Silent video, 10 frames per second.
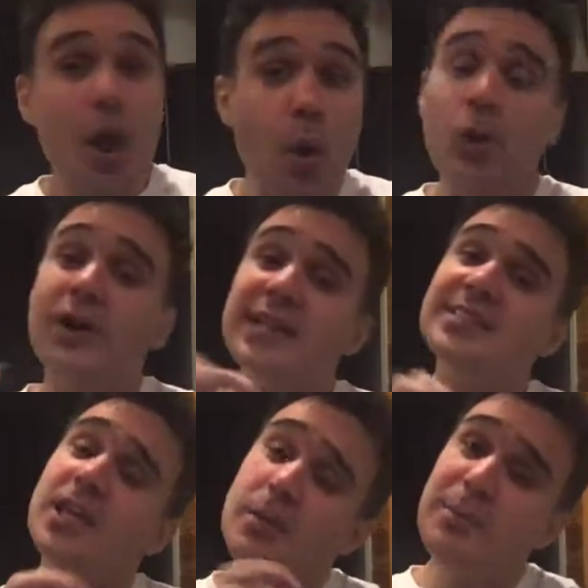Or is
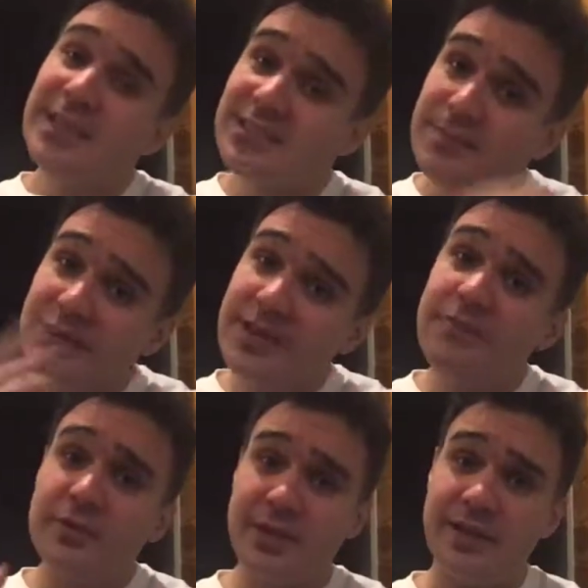the human being something
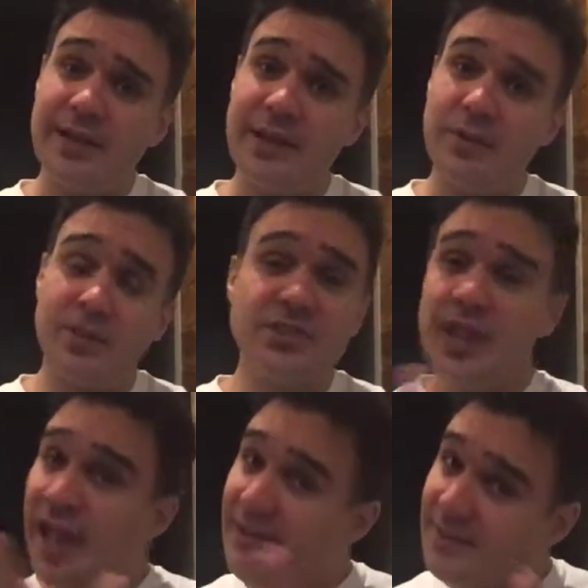different than an animal? Does
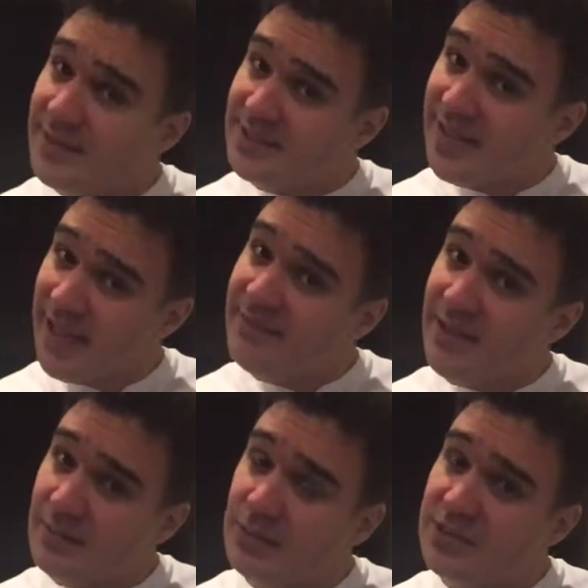it have does it have
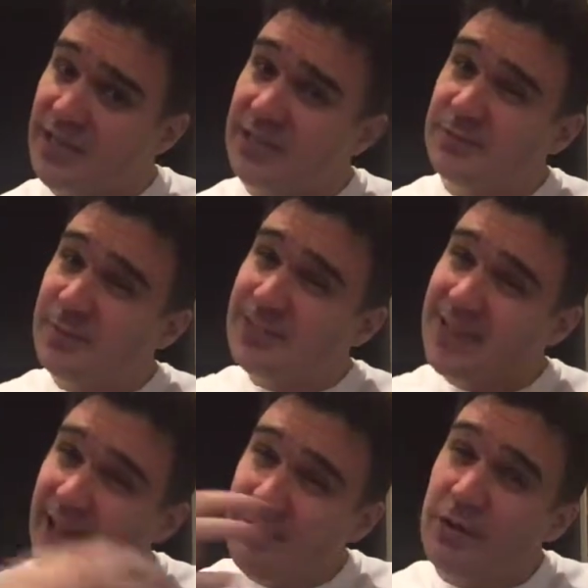animal desires but does
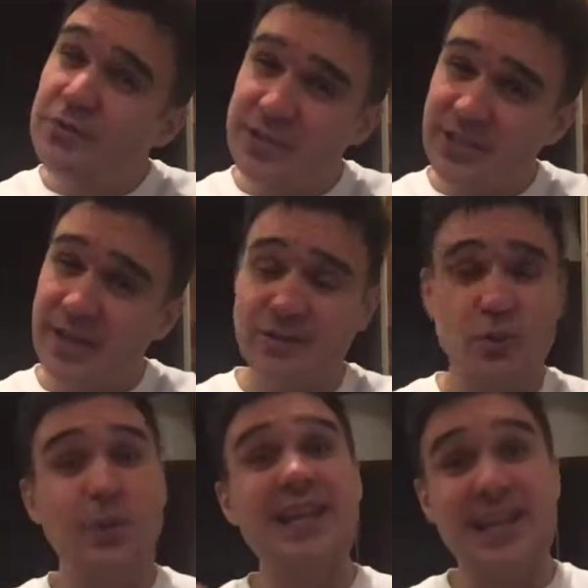it have other desires
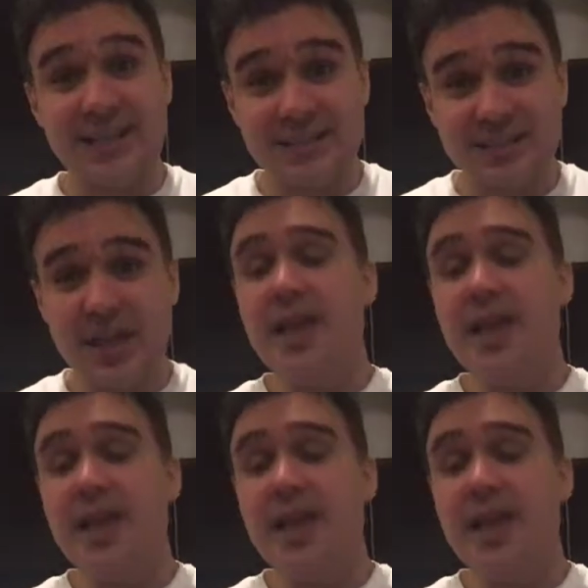or needs?